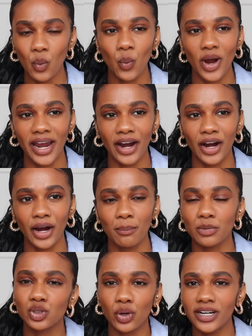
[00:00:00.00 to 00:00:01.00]
where
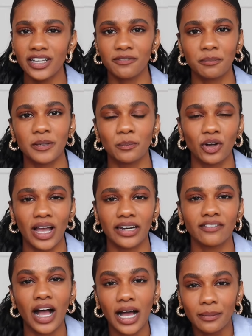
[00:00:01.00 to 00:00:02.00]
majority of people
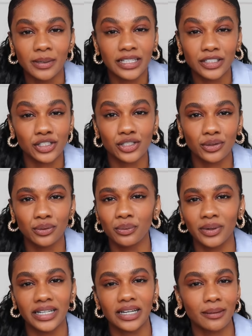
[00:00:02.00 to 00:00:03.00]
kind of hub
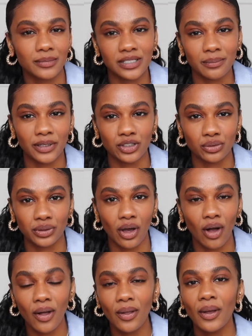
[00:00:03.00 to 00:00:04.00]
into when it comes to
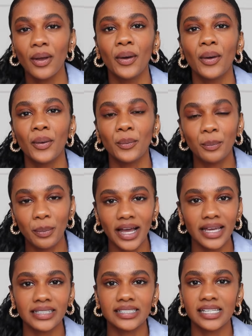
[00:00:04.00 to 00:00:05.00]
Montreal.
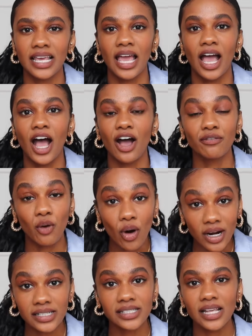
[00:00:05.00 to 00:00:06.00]
But of
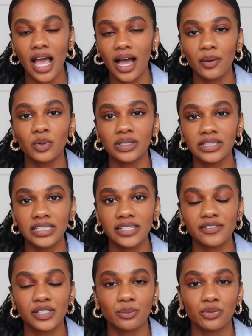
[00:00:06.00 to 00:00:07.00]
course, I will
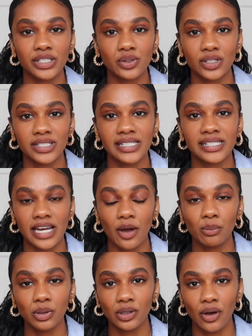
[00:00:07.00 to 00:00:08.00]
leave some resources
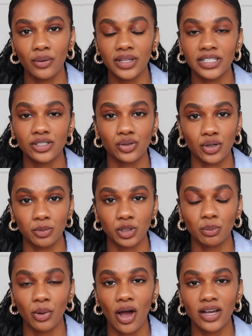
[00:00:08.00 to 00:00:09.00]
down below in the
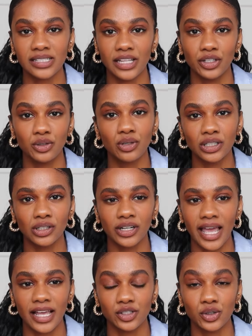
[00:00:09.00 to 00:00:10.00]
description box that you can
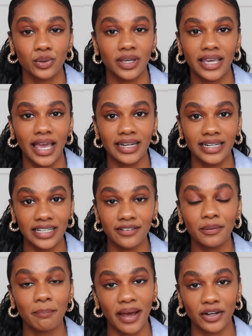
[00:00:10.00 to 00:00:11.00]
look at so you can get an
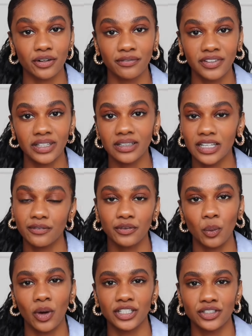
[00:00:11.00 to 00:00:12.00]
even better feel if
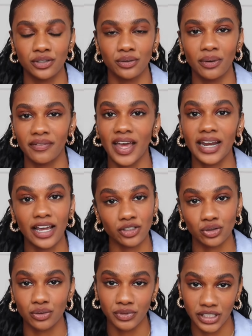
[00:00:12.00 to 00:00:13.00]
you want to do that extra